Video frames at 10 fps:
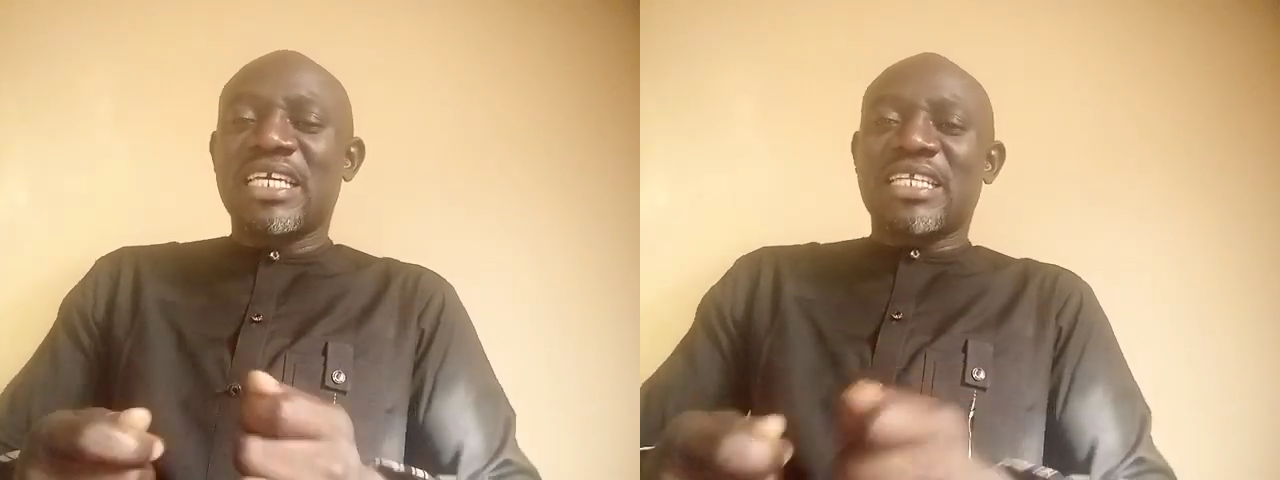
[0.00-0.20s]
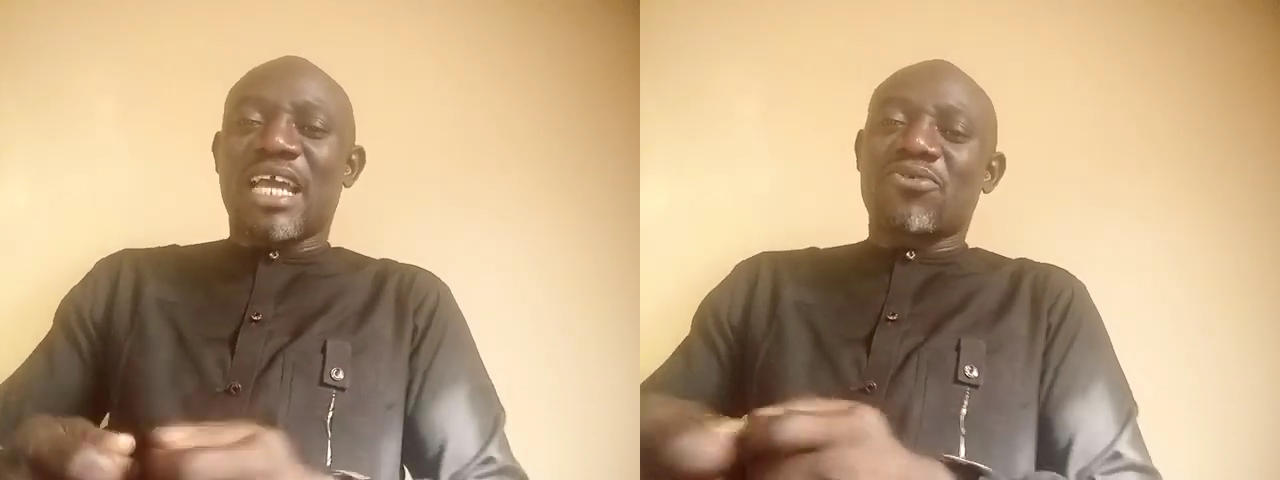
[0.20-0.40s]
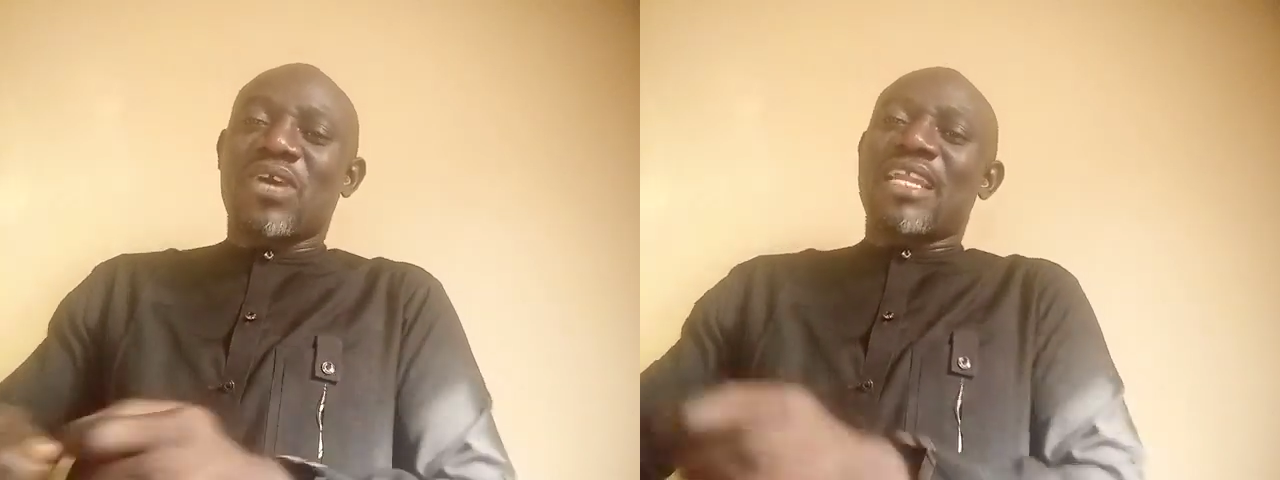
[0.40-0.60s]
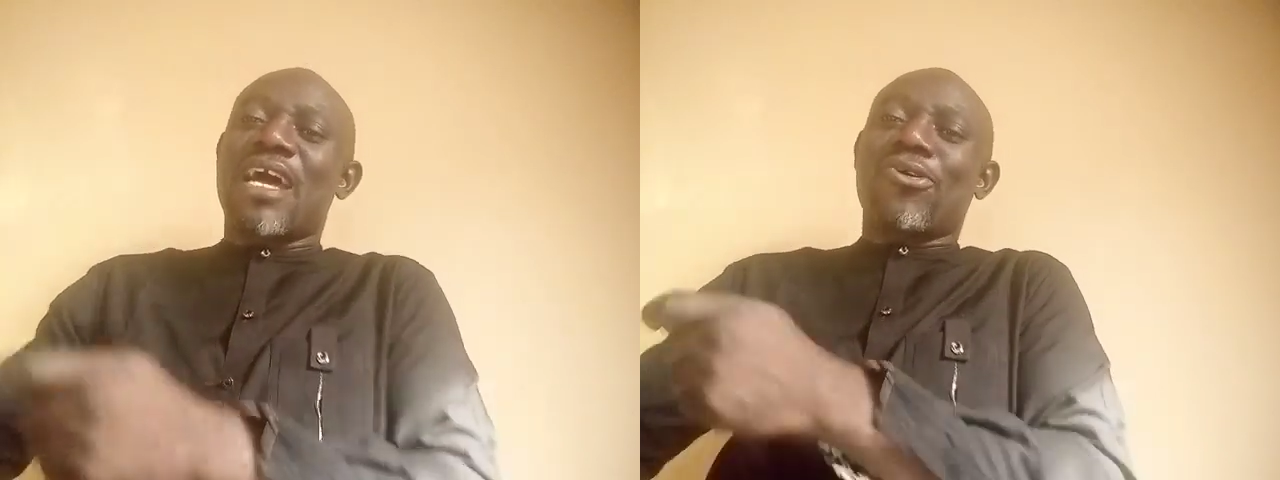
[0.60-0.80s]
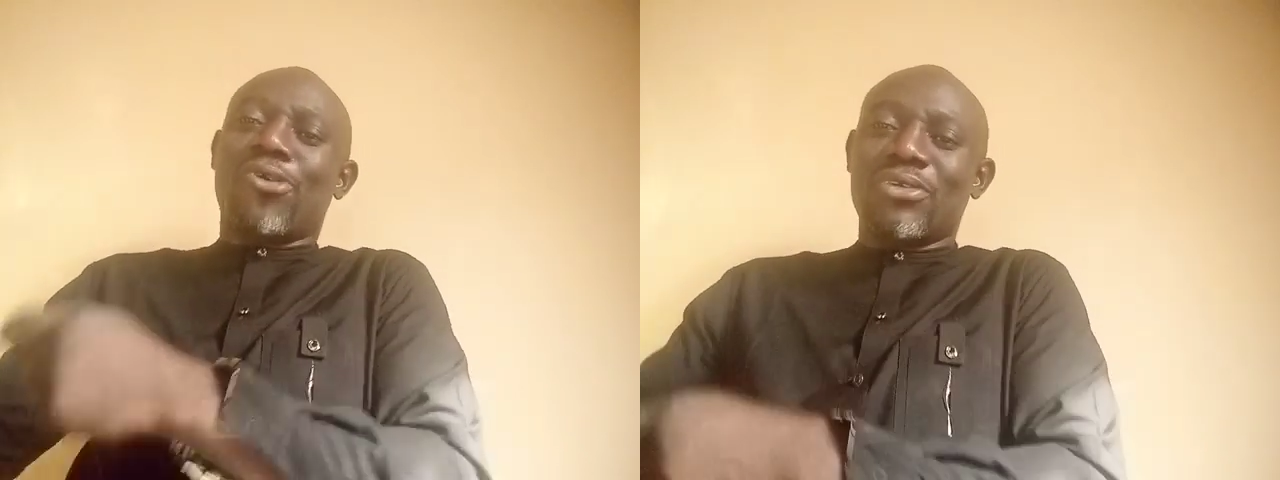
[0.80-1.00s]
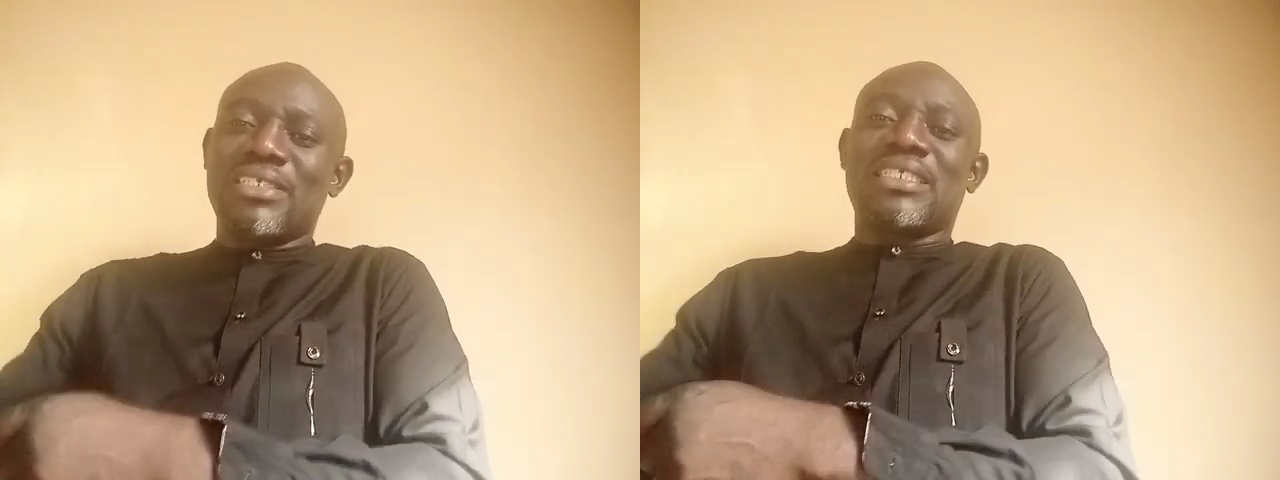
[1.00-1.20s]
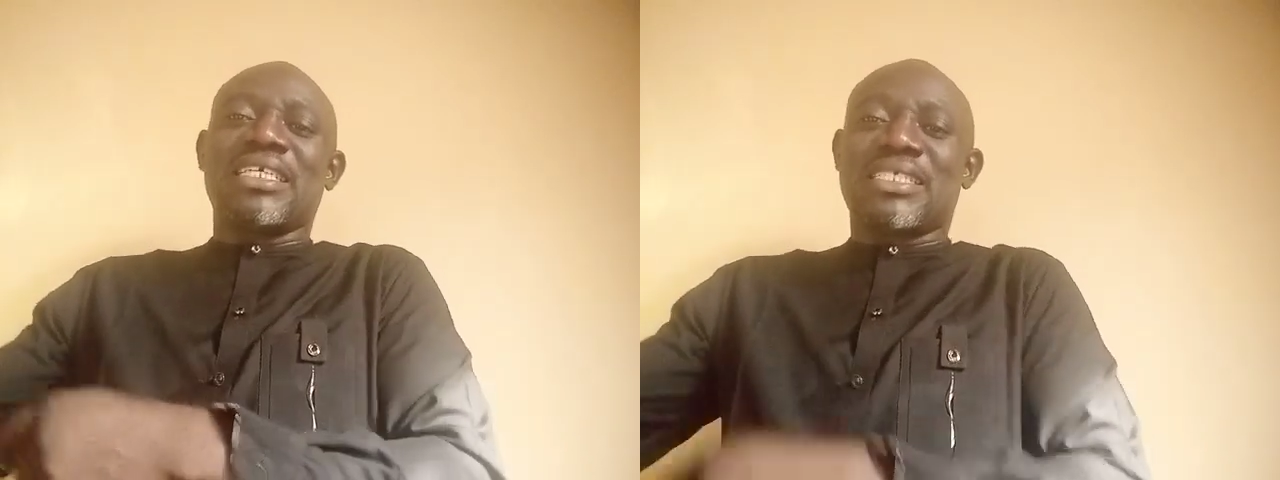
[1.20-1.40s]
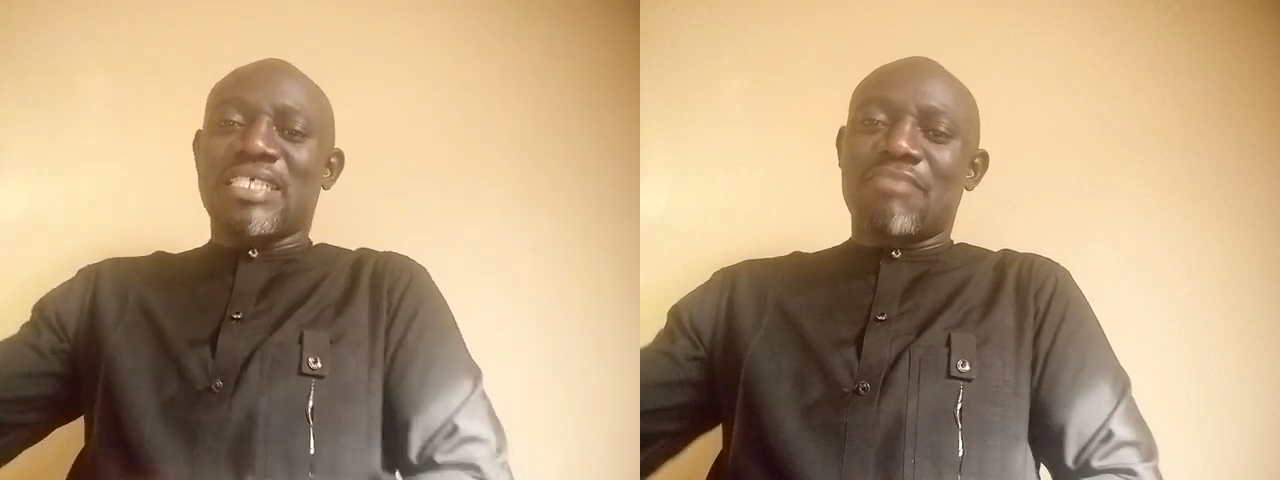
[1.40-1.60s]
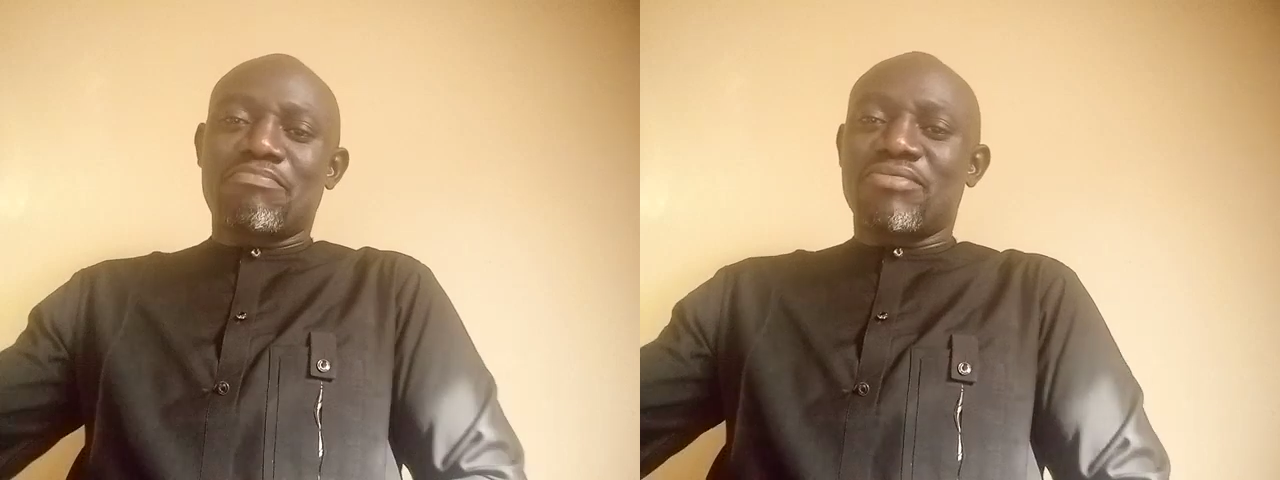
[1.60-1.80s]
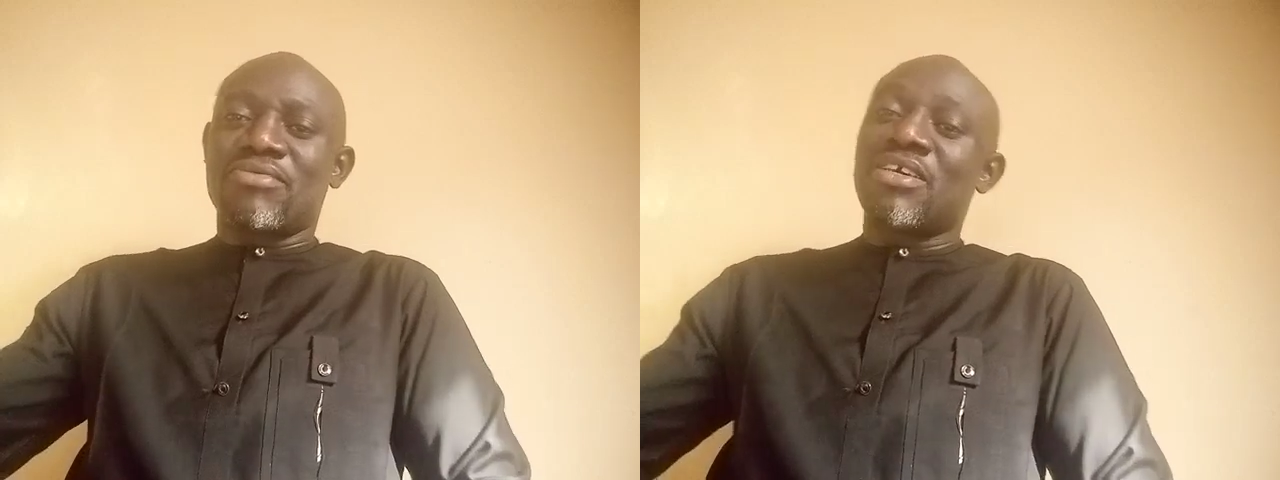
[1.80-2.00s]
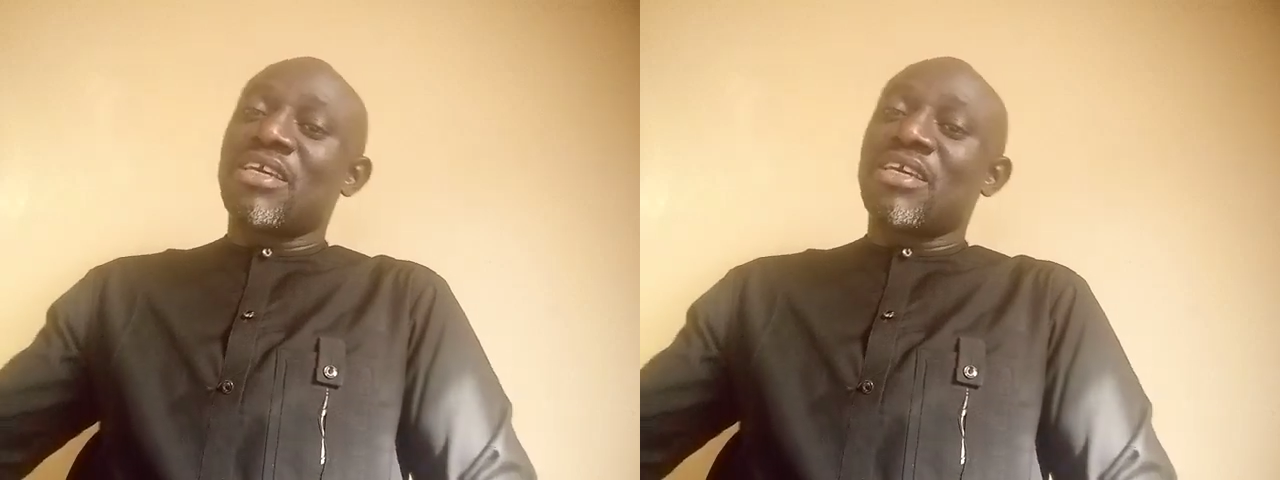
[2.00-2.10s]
that you can now call it a sample